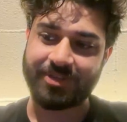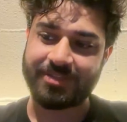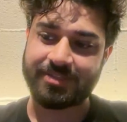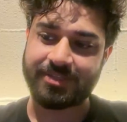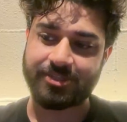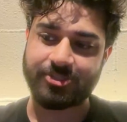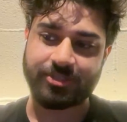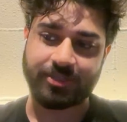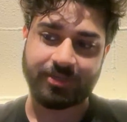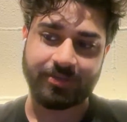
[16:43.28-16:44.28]
So it's
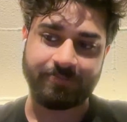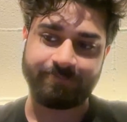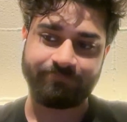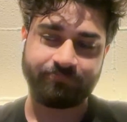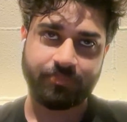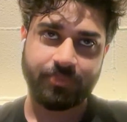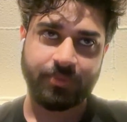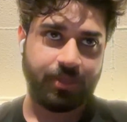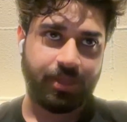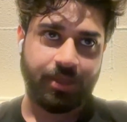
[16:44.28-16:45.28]
just
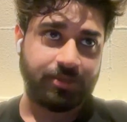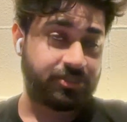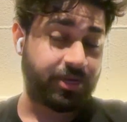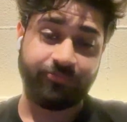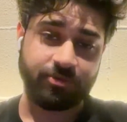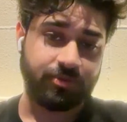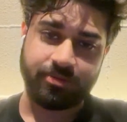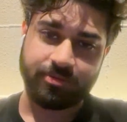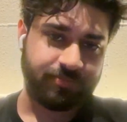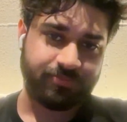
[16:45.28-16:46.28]
step
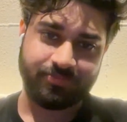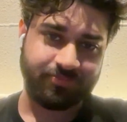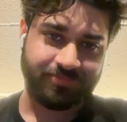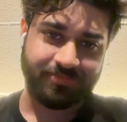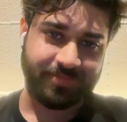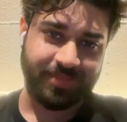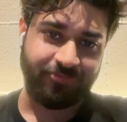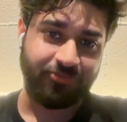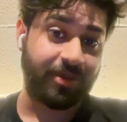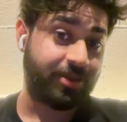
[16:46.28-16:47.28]
further.
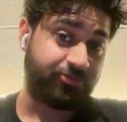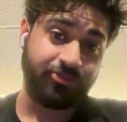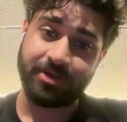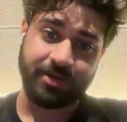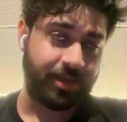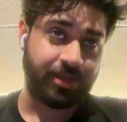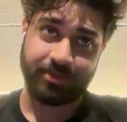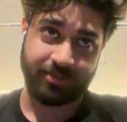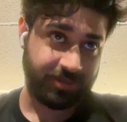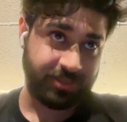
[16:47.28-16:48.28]
If you're
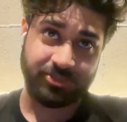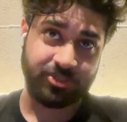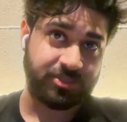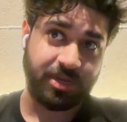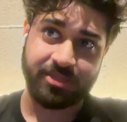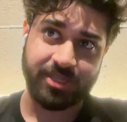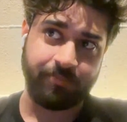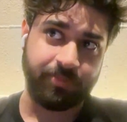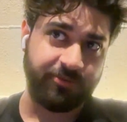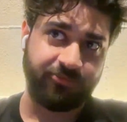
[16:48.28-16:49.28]
it's just an
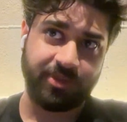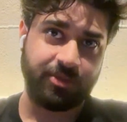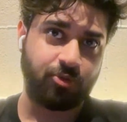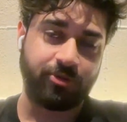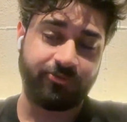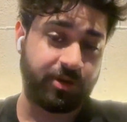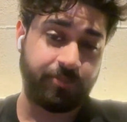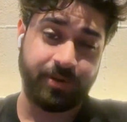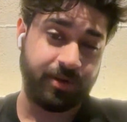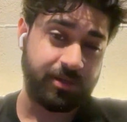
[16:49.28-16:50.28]
example. If we do the
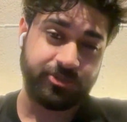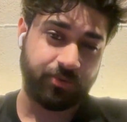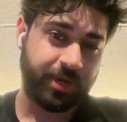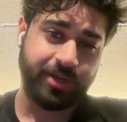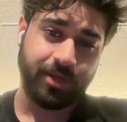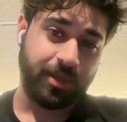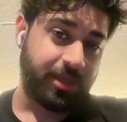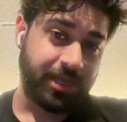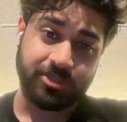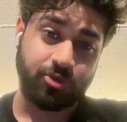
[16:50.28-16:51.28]
fundamentals right,
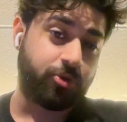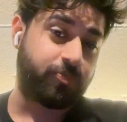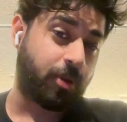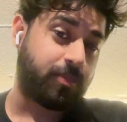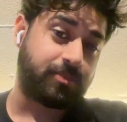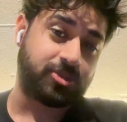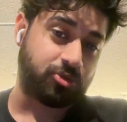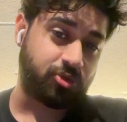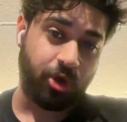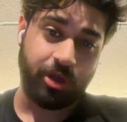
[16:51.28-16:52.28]
it's good
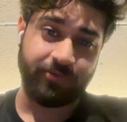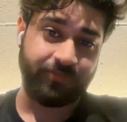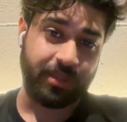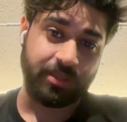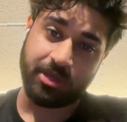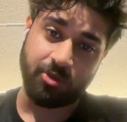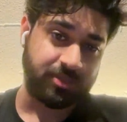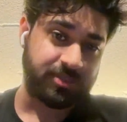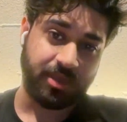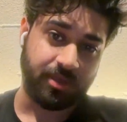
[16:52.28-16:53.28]
problems to solve, and
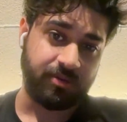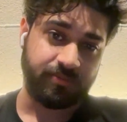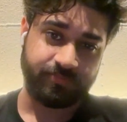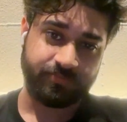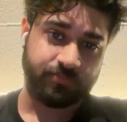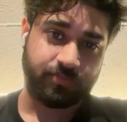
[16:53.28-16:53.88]
then you can scale.